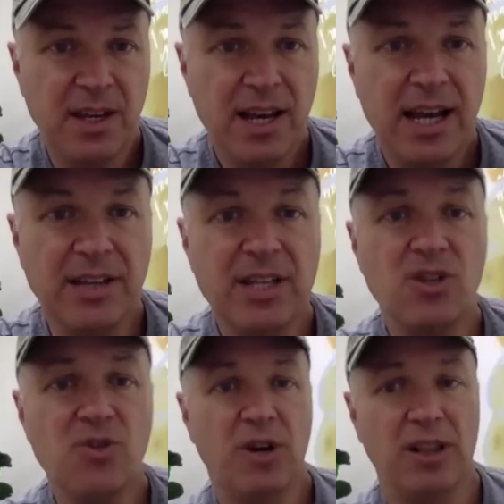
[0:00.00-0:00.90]
And this
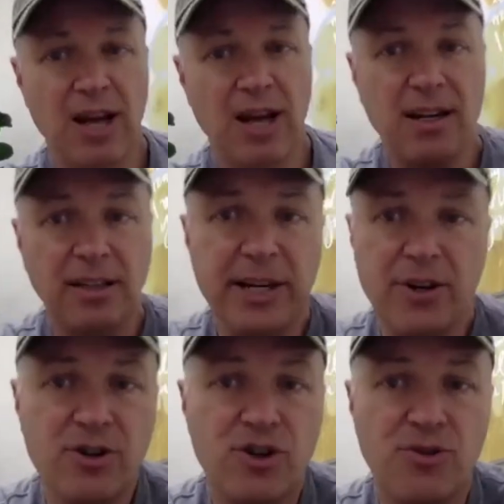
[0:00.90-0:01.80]
is where a lot of
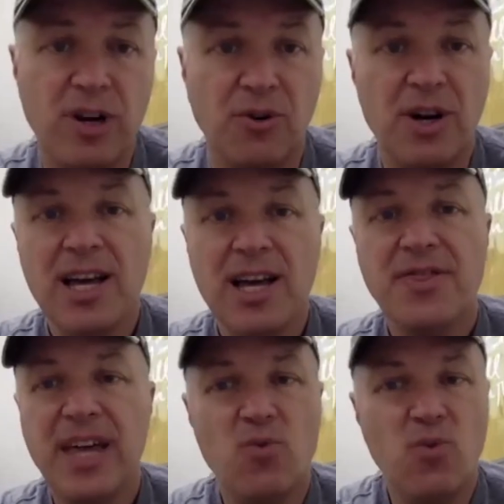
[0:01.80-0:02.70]
leaders struggle.
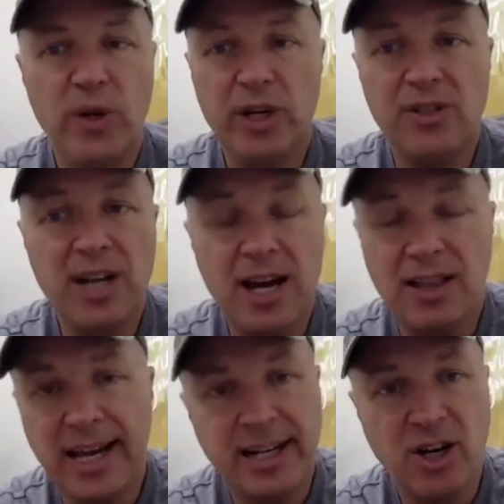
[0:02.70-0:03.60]
They will not
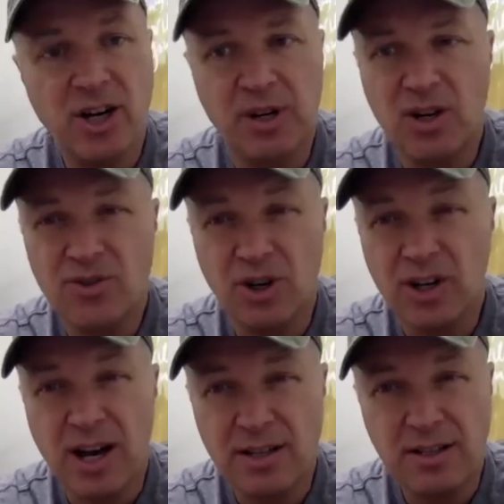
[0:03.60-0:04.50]
let go because they're
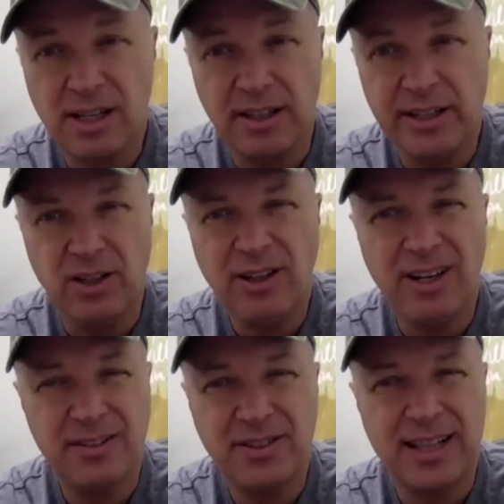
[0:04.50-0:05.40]
constantly looking
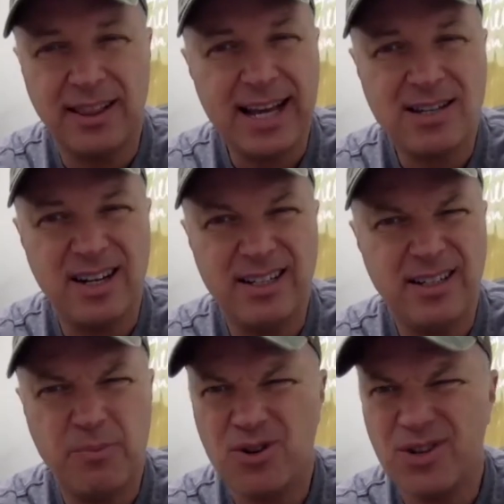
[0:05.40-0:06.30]
at that last
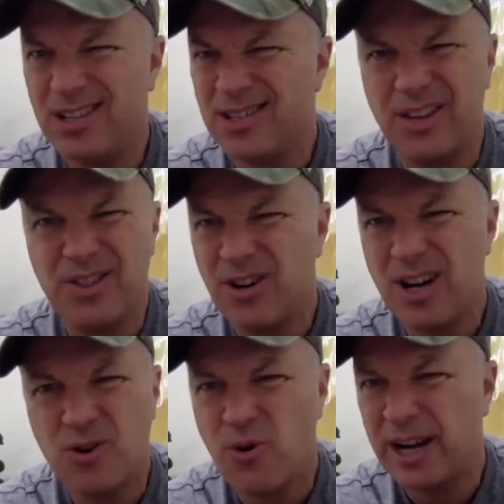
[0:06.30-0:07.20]
19% and say, they're
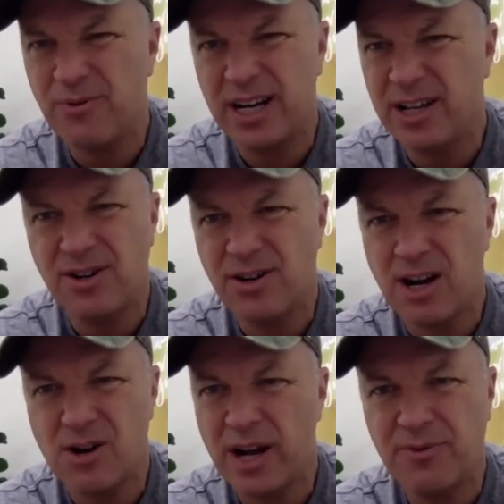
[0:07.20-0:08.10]
not quite ready. They're not
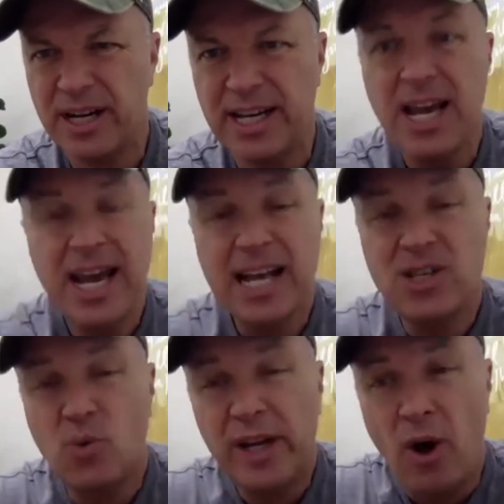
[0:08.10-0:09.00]
quite ready. And
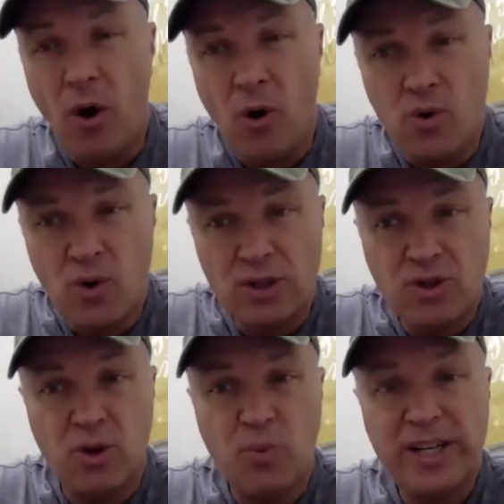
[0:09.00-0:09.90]
so we hold on to
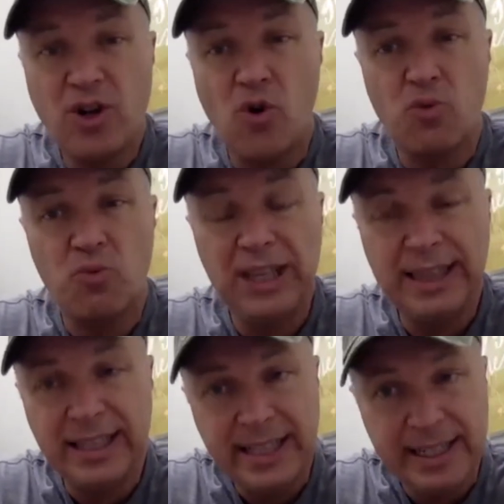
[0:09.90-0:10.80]
them. We don't
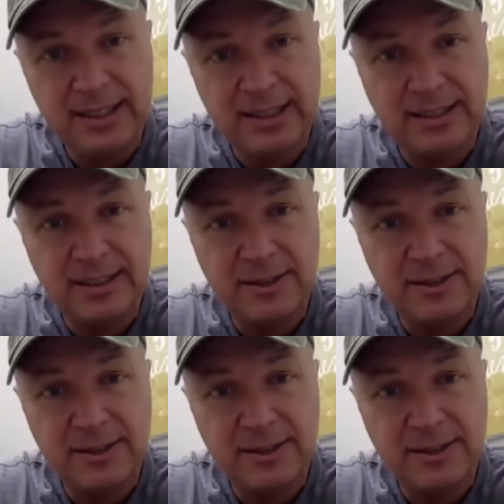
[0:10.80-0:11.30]
release.